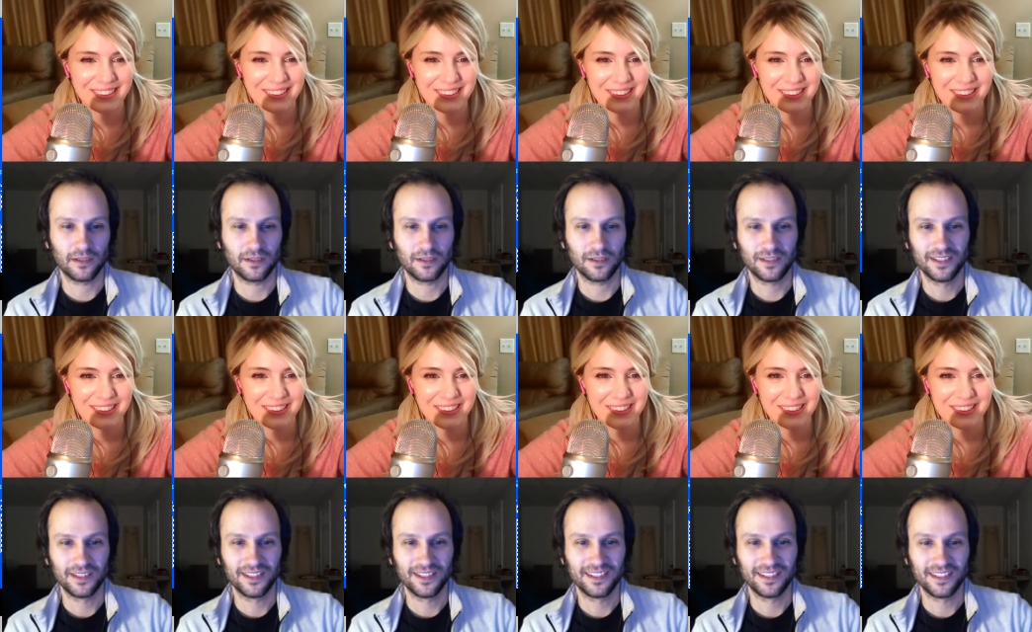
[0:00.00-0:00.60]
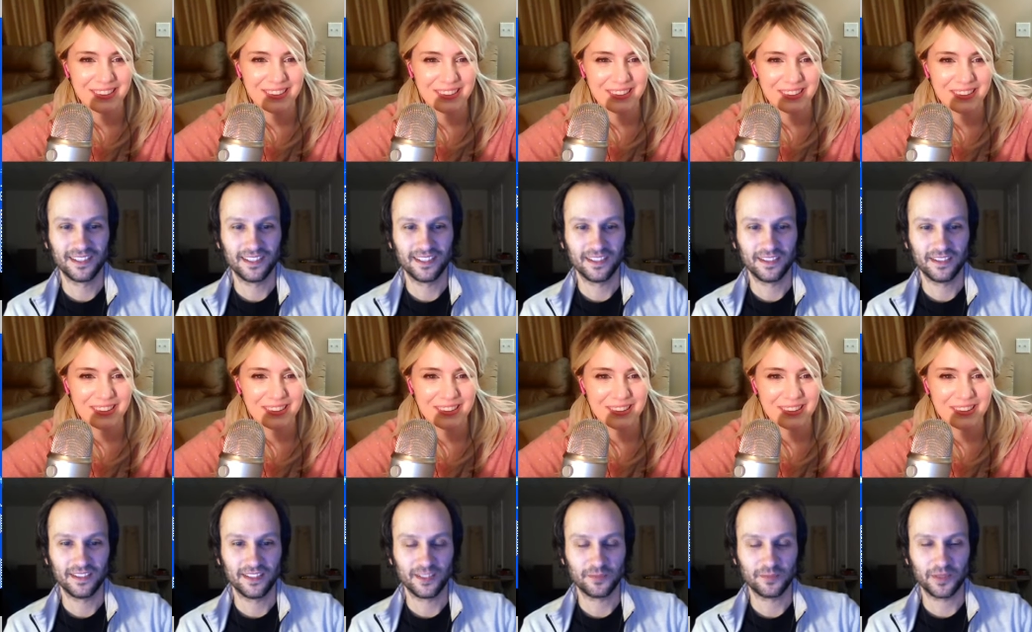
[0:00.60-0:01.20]
Speaker 1: "Oh,
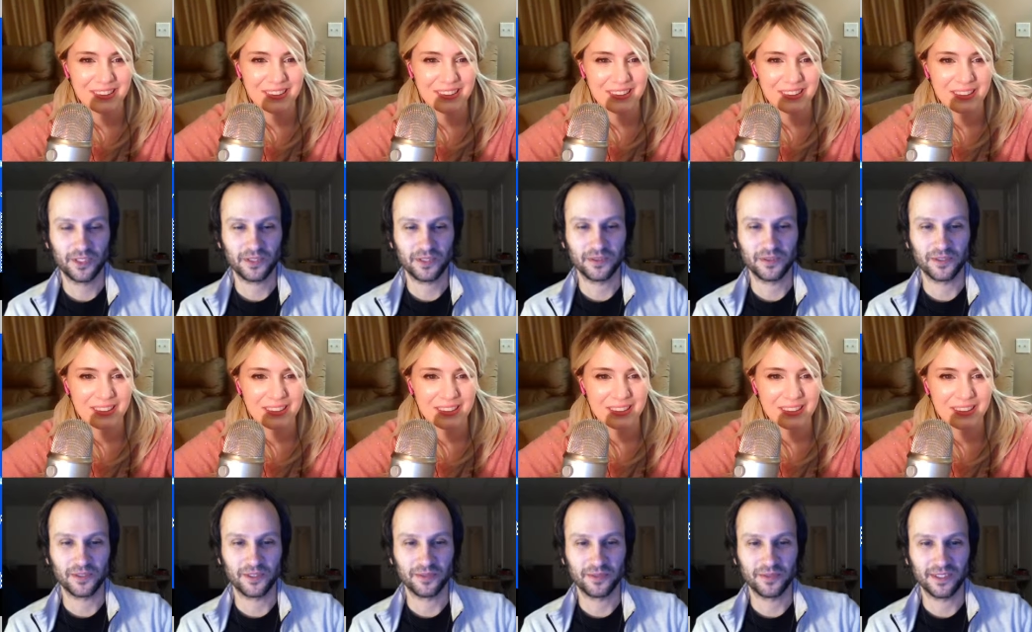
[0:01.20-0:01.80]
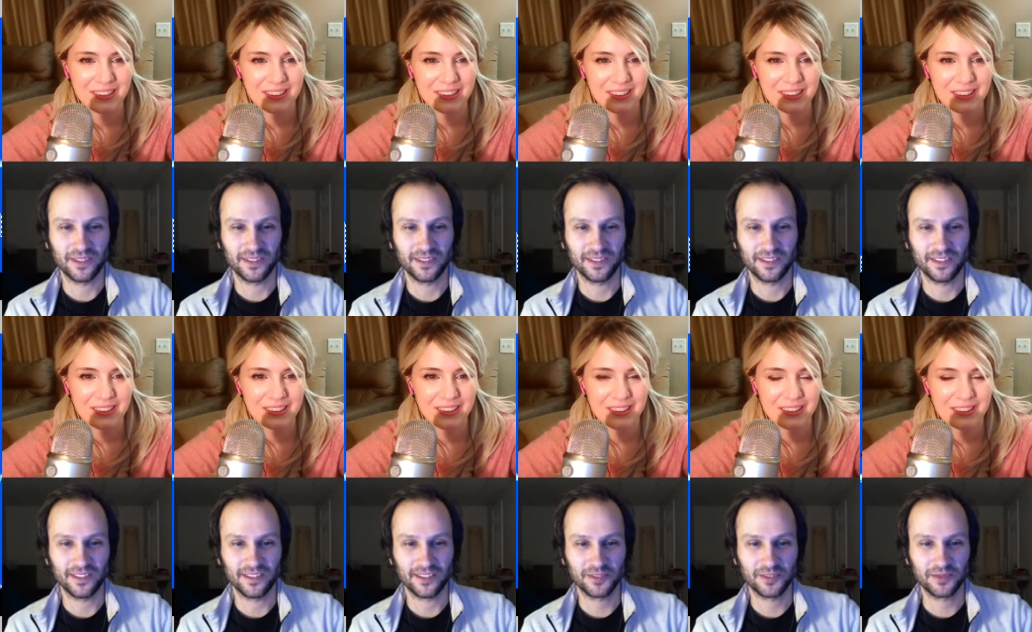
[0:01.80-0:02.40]
it's pretty cool, but
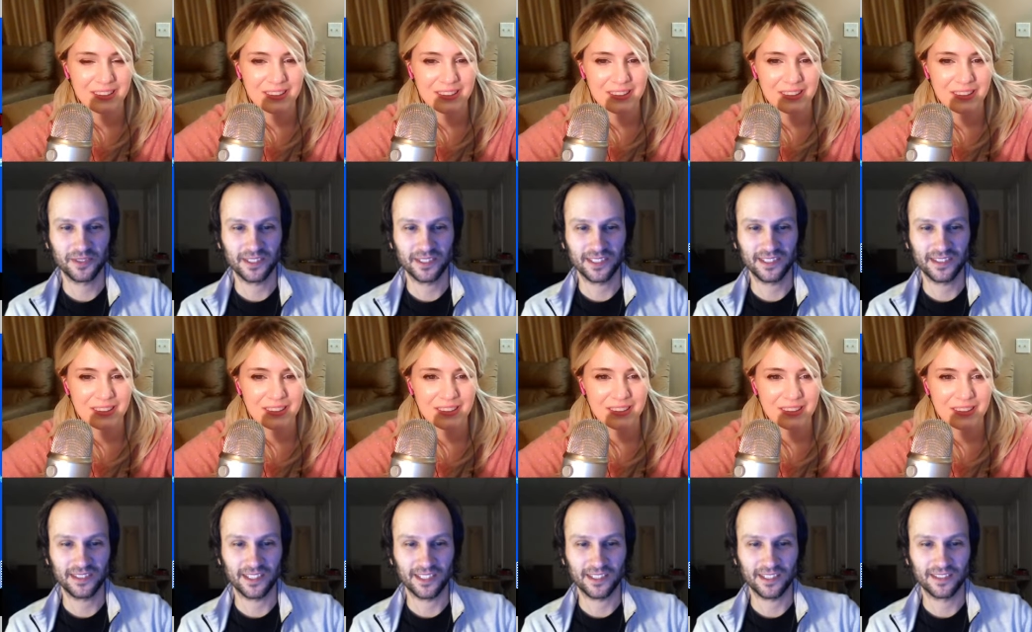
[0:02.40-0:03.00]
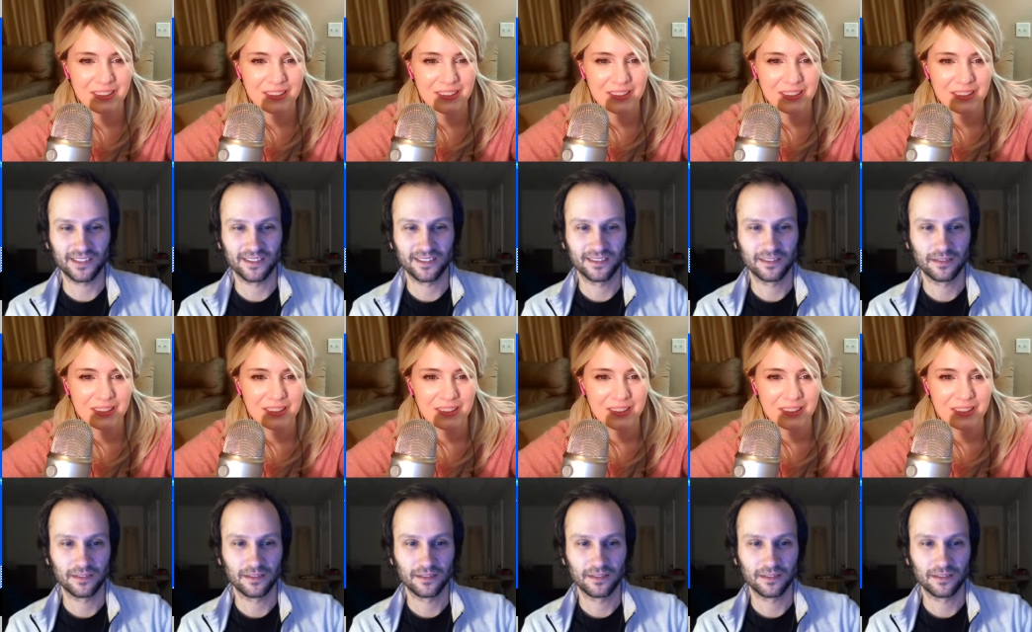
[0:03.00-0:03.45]
it looks really like